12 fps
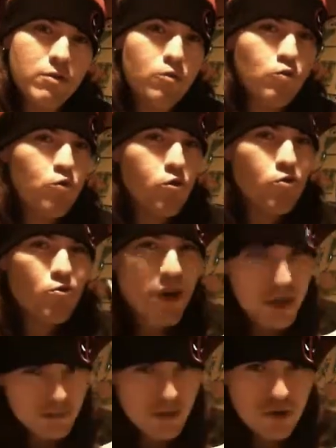to
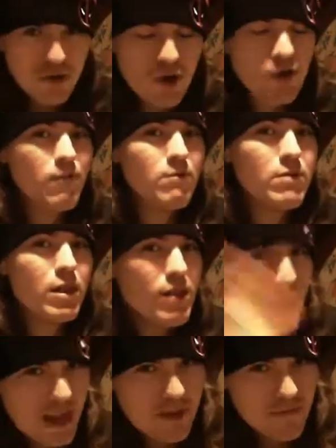correct myself from the
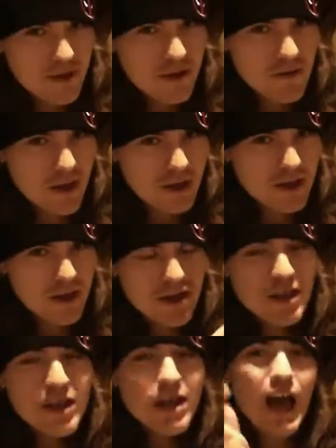last video I
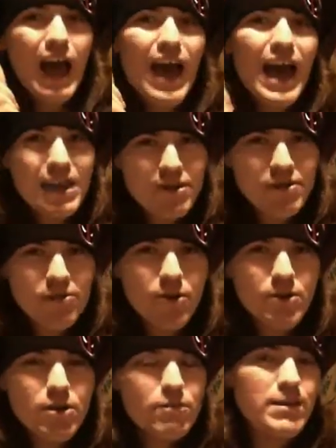did, I didn't
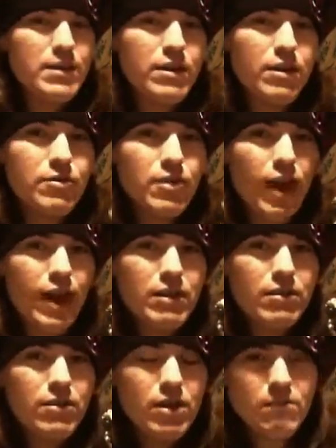know this because I
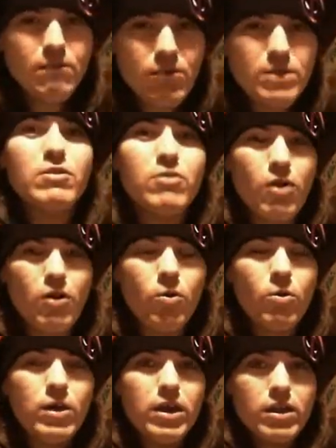didn't really
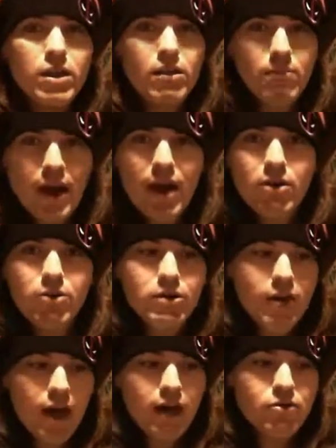know that the
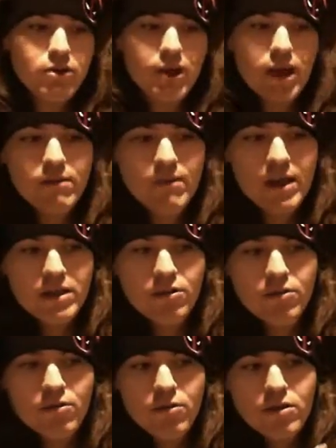batteries actually activate
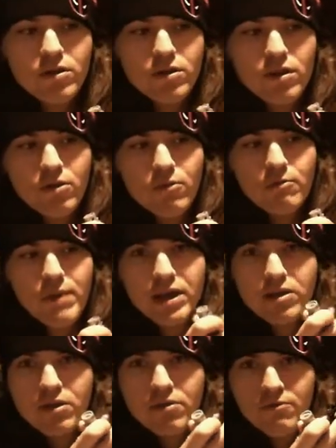the little
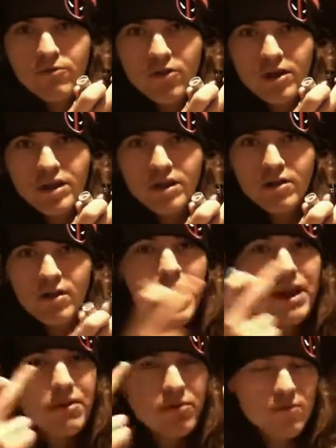mechanisms right here.
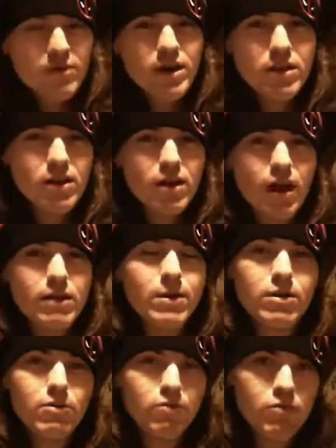I had no idea. I
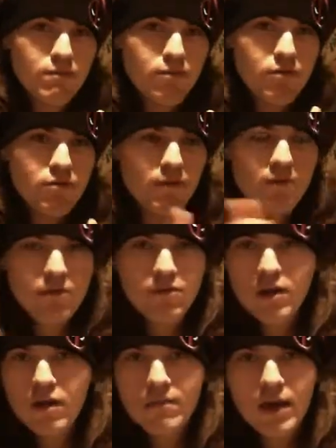thought you just push them
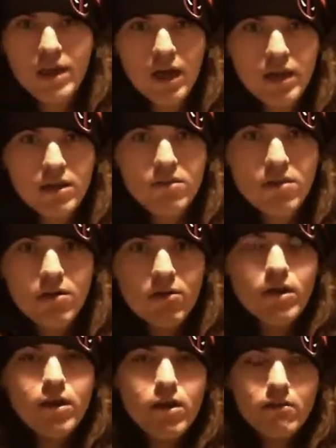yourself. I didn't know.
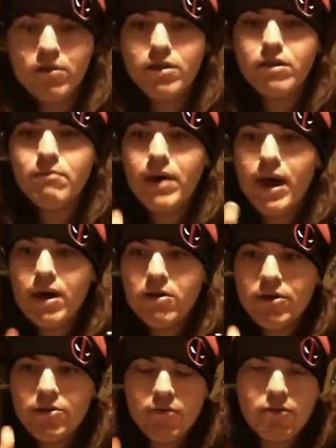But the
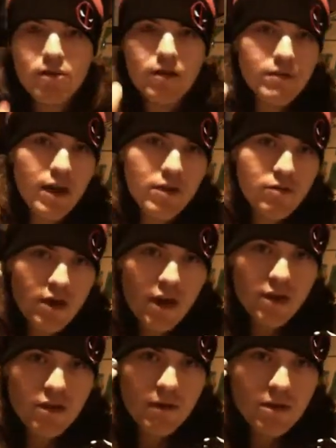batteries themselves actually
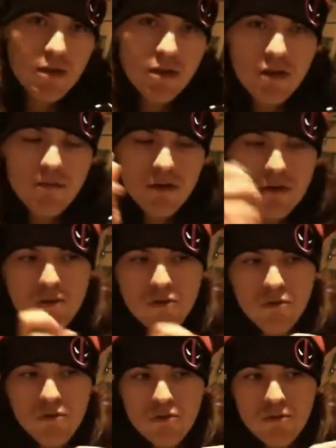activate the gimmick. I mean,
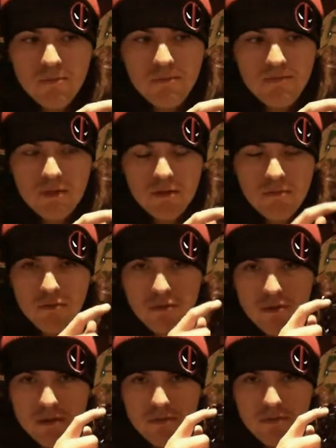you could
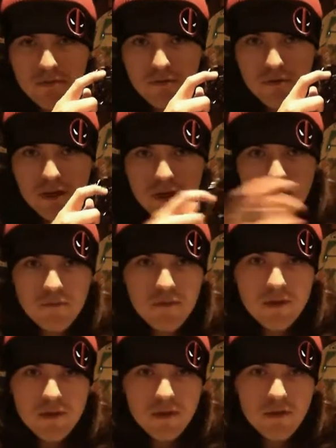push the levers yourself,
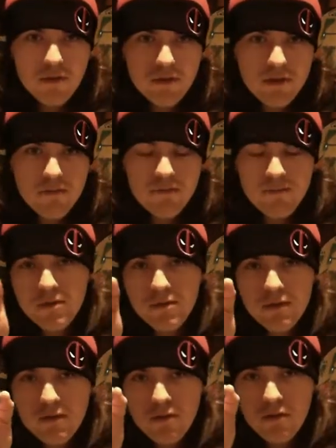but you know the
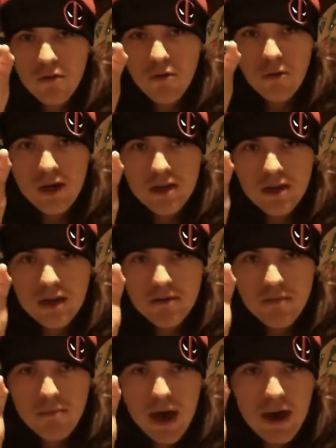whole idea
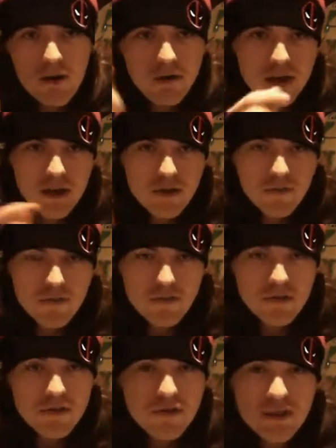of the battery and
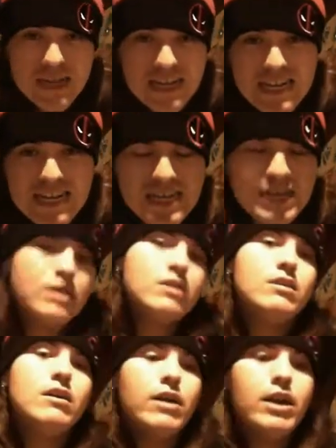just
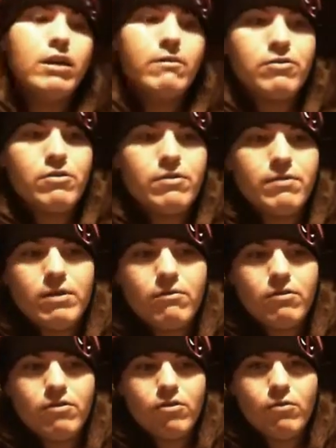Anyway, so the thing you
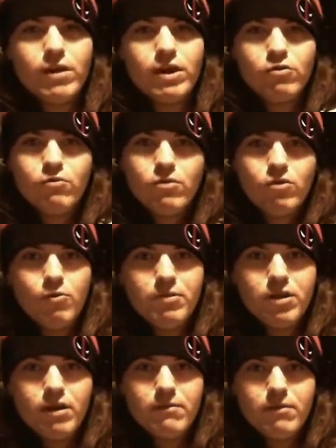want to do is you want to
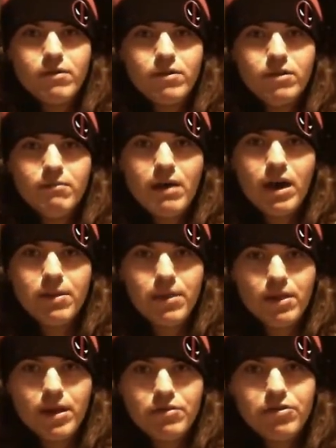open up the mouth
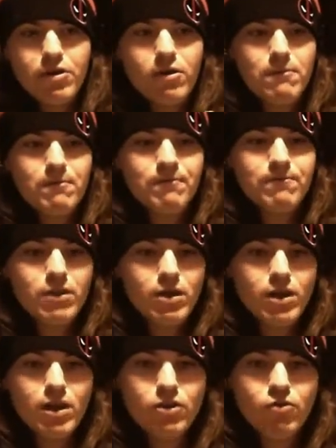like so,
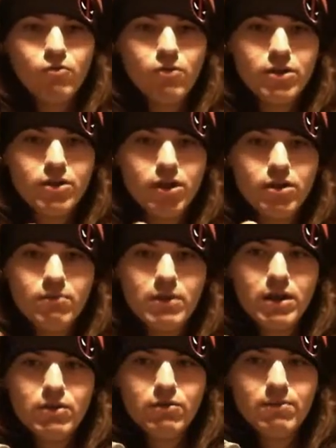and you want to take the
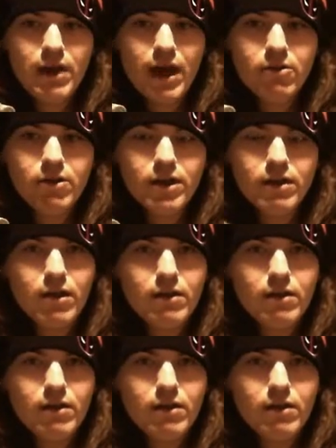beast's battery.